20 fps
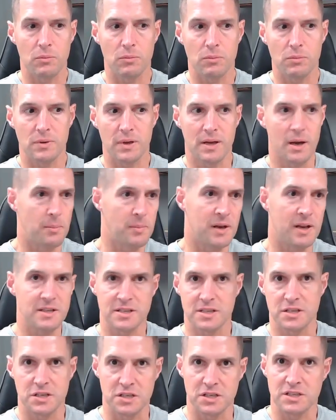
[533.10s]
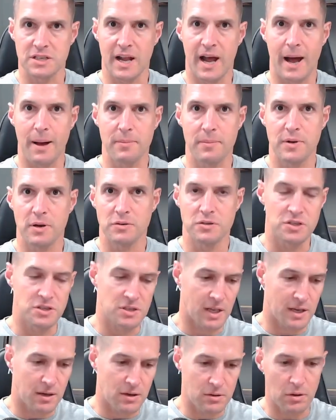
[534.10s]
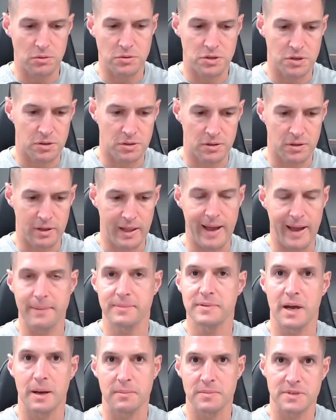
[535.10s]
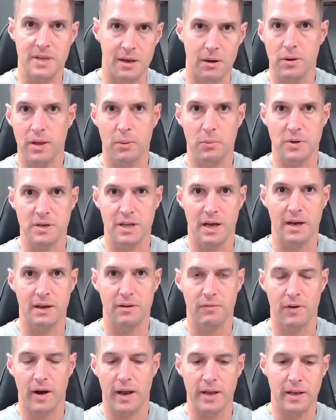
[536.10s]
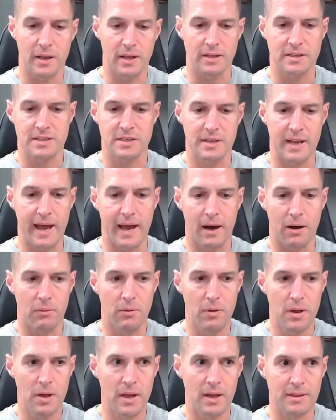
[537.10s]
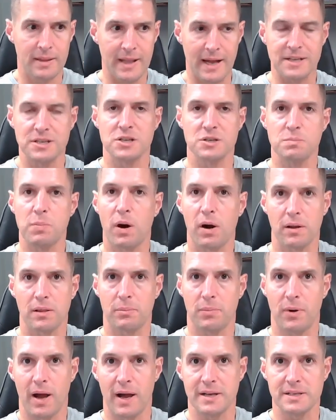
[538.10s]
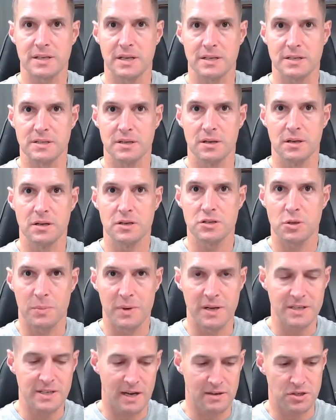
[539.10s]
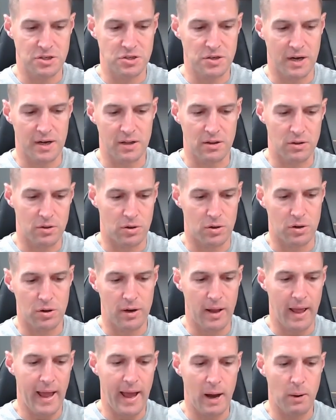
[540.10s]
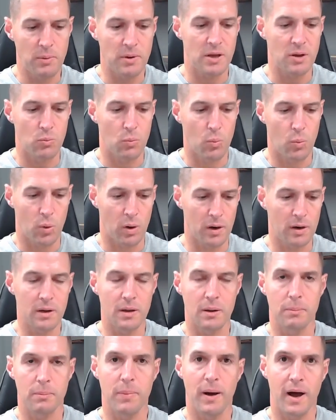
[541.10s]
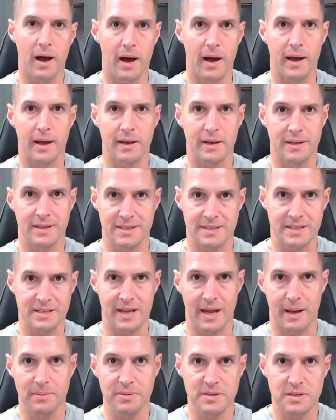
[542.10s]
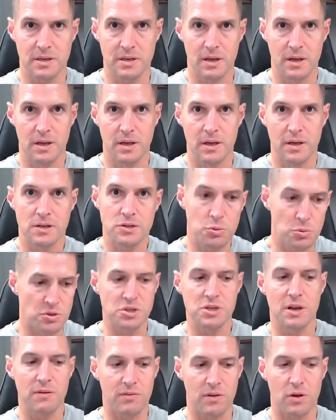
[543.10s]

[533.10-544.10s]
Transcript: the company doesn't just stop. You don't just like close your laptop and say, okay, we're done, right? It's now that's just part of the process. So many times it's trying to learn how we can work upon the steps to achieve the